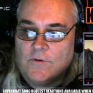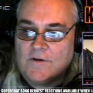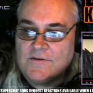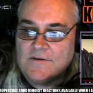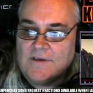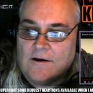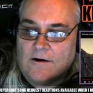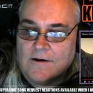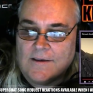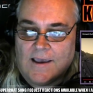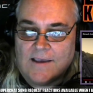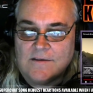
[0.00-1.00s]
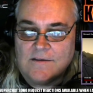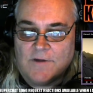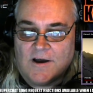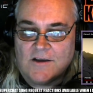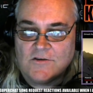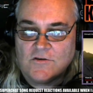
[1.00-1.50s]
Once again, our guy,
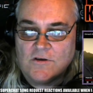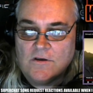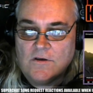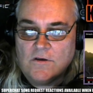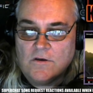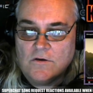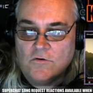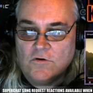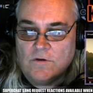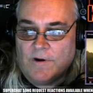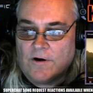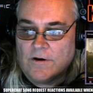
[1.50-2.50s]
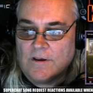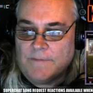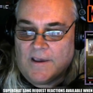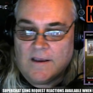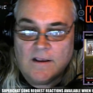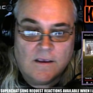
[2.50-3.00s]
Dimash Kudaibergen,
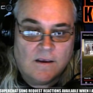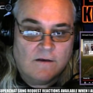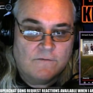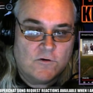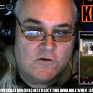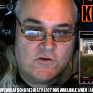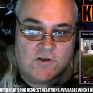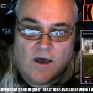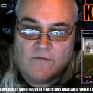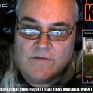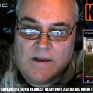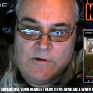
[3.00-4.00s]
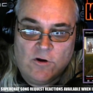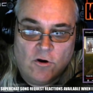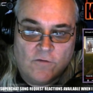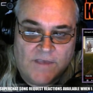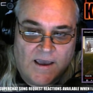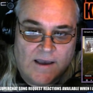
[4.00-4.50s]
man. First off, let me know
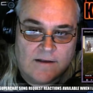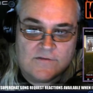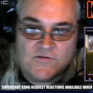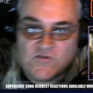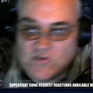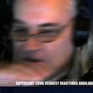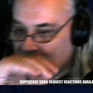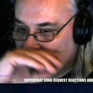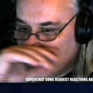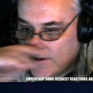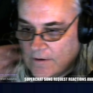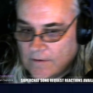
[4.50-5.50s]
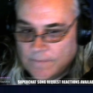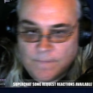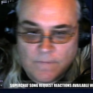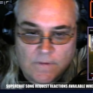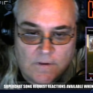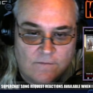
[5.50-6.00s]
if that scenery
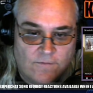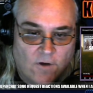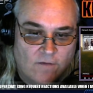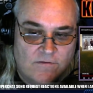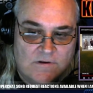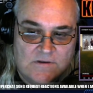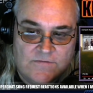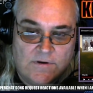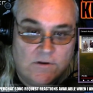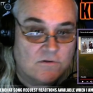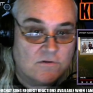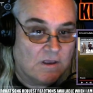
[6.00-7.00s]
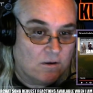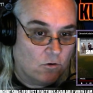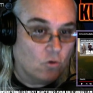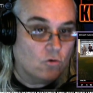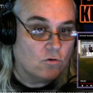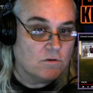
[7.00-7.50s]
involved in his video is like
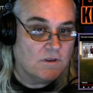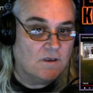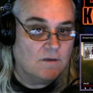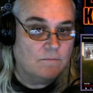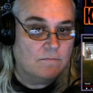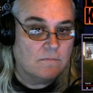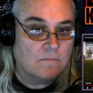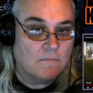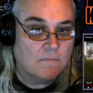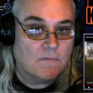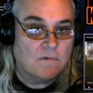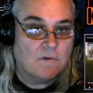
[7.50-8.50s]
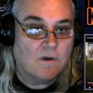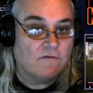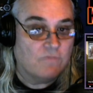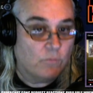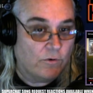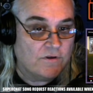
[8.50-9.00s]
local to him
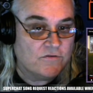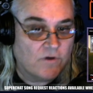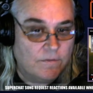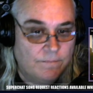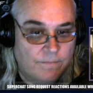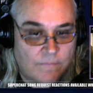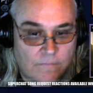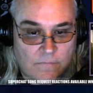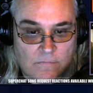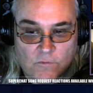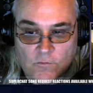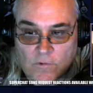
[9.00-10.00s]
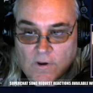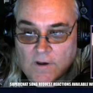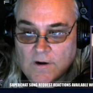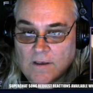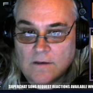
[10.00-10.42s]
from where he's from. Well, I'd